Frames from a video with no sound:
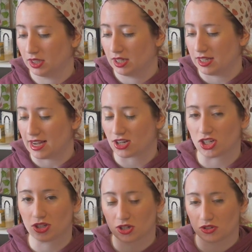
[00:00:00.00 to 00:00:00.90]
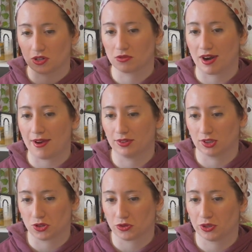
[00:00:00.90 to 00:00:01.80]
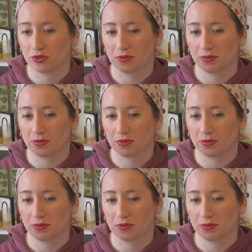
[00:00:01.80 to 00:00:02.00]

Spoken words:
yeah, she starts to unravel the truth,